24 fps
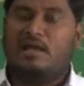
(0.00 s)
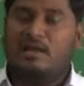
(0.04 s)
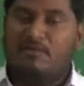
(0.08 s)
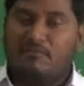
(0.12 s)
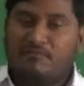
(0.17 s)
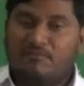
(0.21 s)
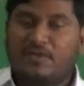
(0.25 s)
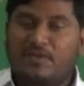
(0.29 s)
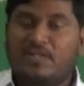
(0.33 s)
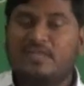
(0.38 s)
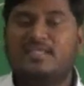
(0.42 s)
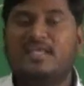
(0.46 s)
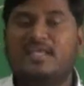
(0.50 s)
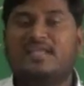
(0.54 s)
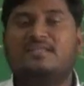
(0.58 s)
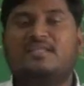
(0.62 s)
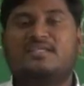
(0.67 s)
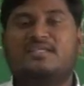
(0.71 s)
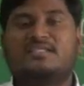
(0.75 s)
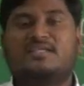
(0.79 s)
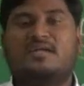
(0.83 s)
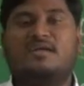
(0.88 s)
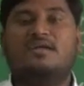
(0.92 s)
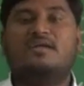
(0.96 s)
everything
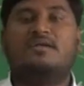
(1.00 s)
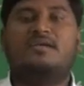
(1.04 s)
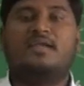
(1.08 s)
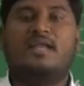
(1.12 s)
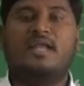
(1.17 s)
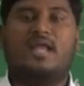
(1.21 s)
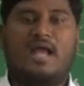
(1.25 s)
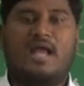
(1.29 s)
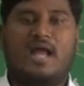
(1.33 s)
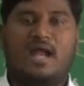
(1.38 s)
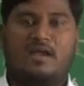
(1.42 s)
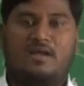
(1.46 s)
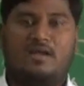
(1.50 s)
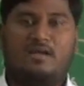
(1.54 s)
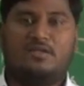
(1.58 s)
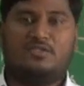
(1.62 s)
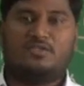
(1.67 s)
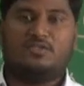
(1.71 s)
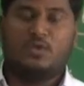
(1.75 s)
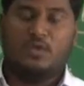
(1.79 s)
this country had.